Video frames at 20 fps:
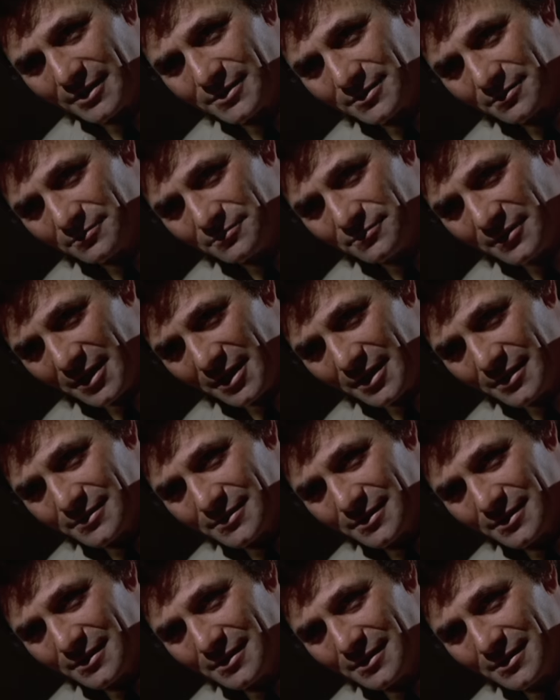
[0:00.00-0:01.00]
so
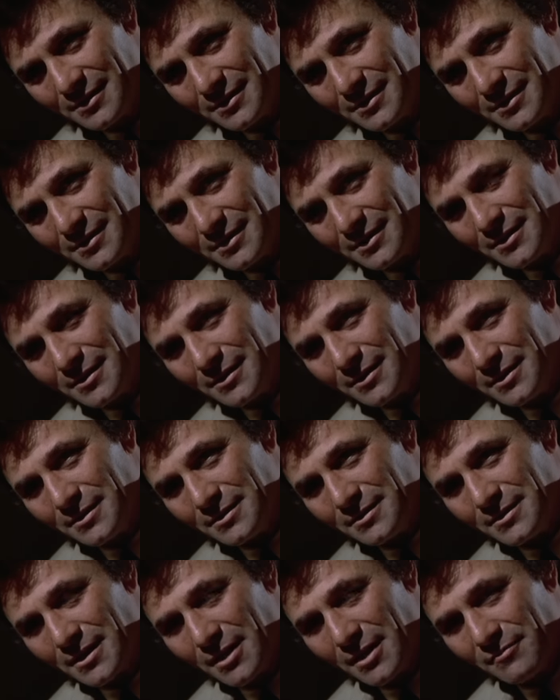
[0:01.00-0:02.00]
fast
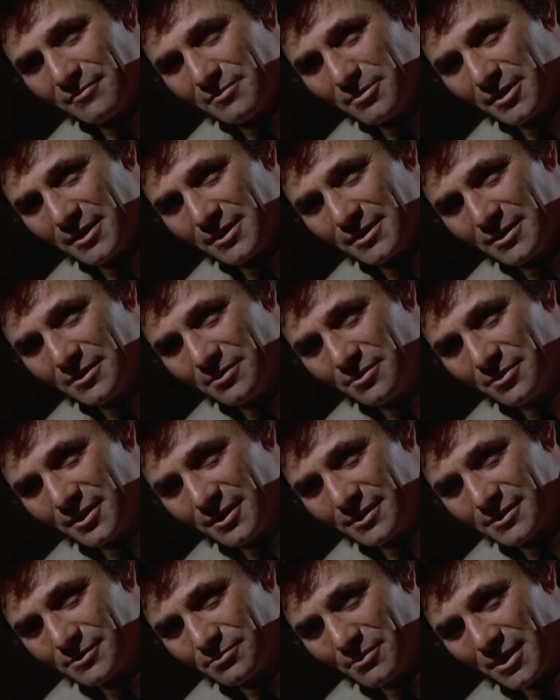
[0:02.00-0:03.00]
that everybody in the
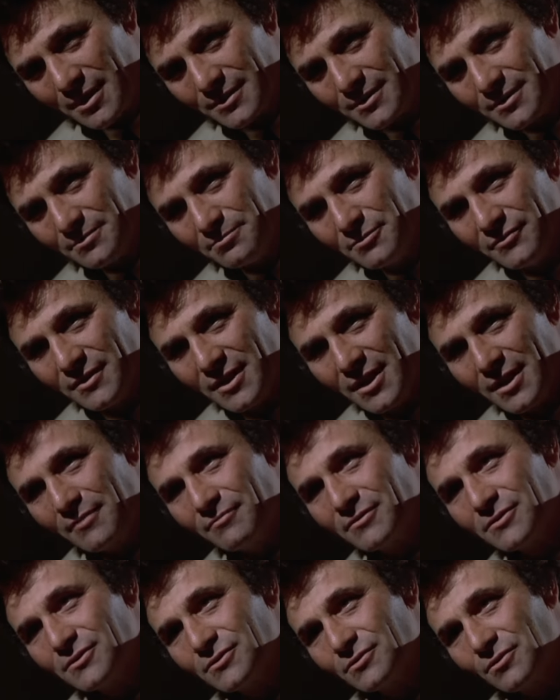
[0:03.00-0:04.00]
audience watching the movie, they
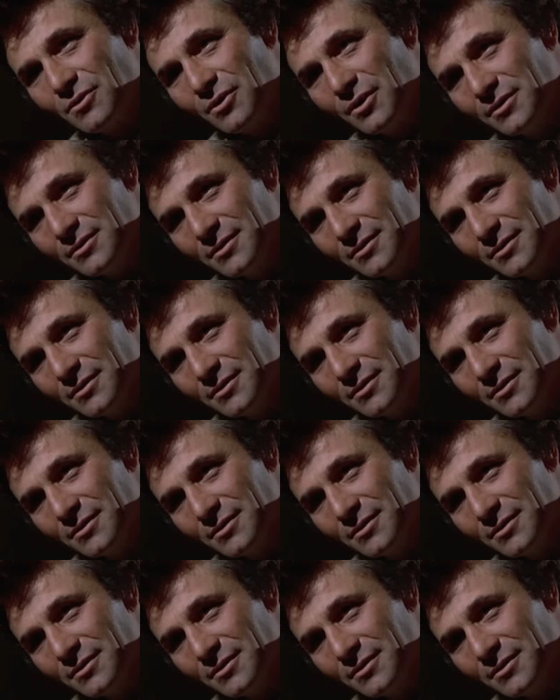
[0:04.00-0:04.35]
never saw it.